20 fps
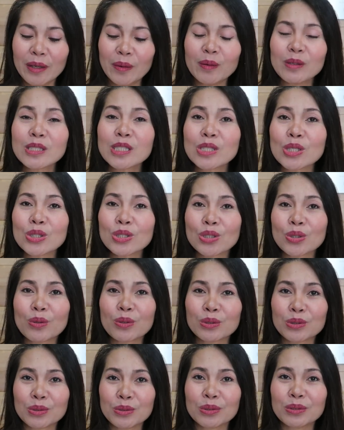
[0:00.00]
also
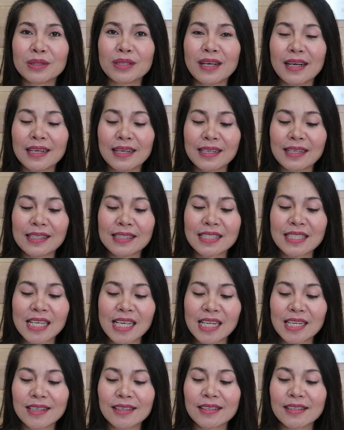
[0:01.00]
talked to the
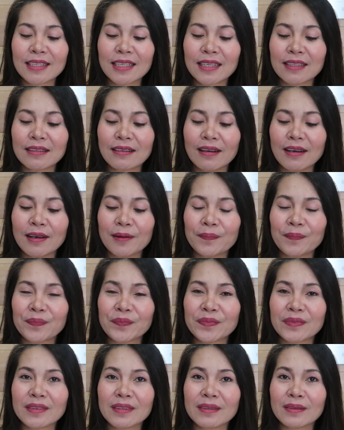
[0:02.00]
seller that
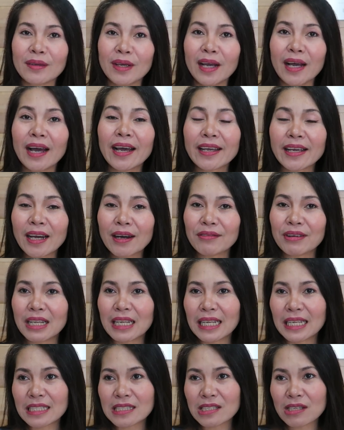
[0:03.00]
I have
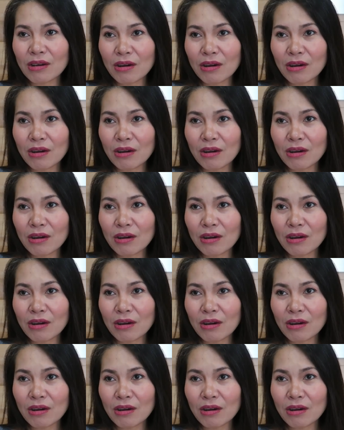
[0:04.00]
a lot